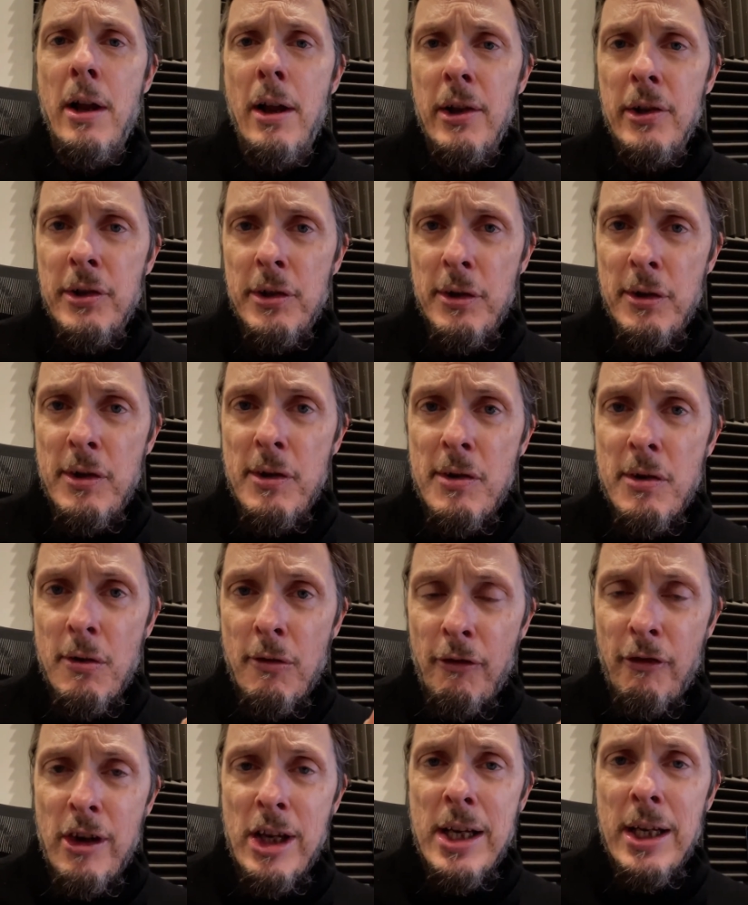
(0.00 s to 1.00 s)
as soon as
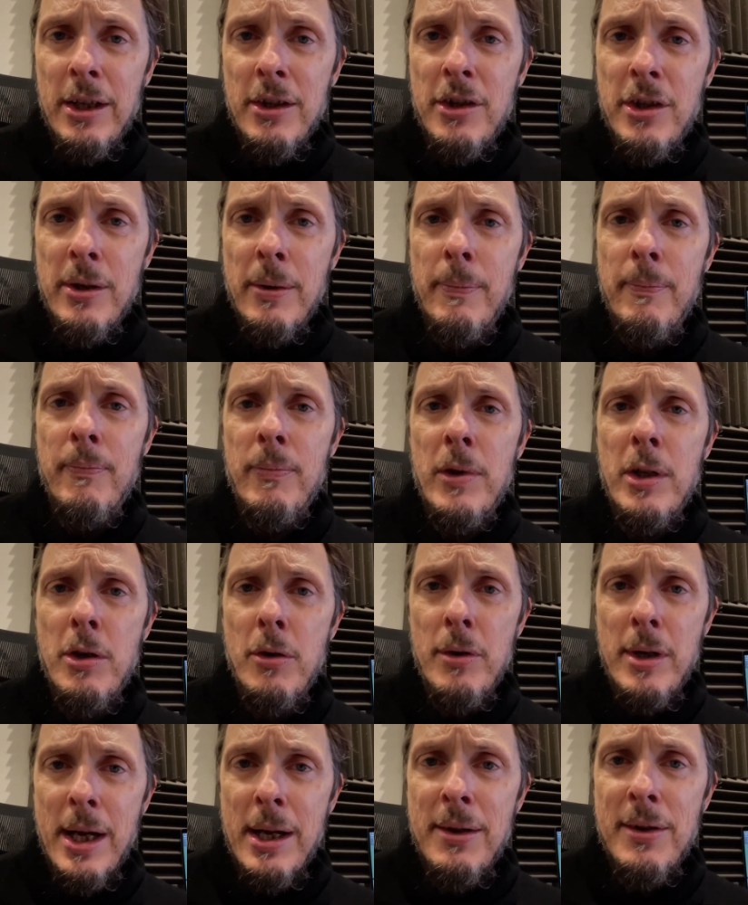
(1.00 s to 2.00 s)
you finish
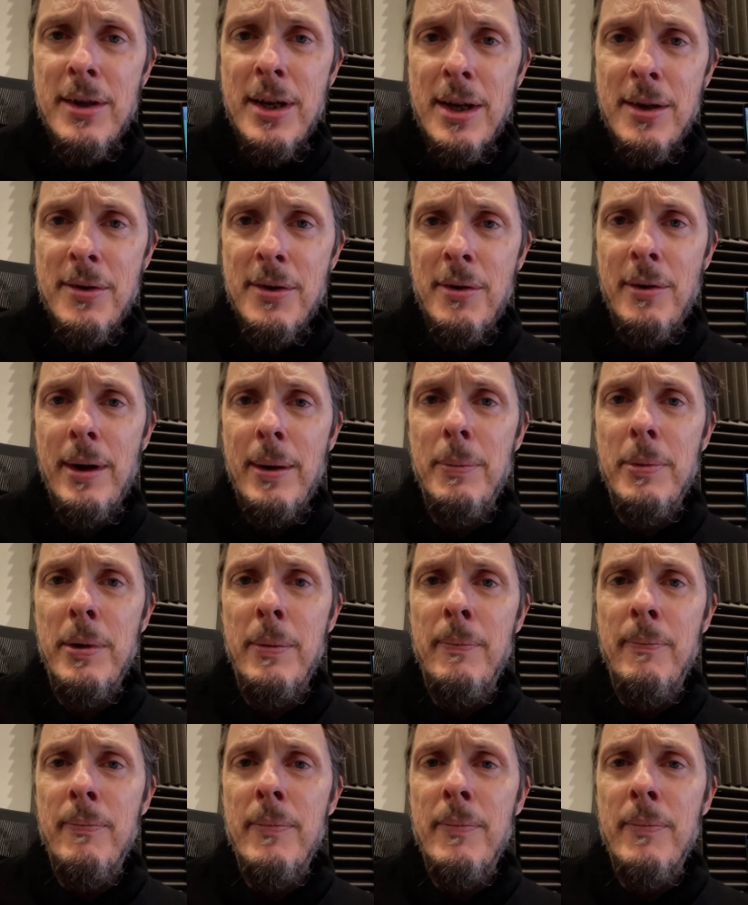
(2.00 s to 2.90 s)
your next test script,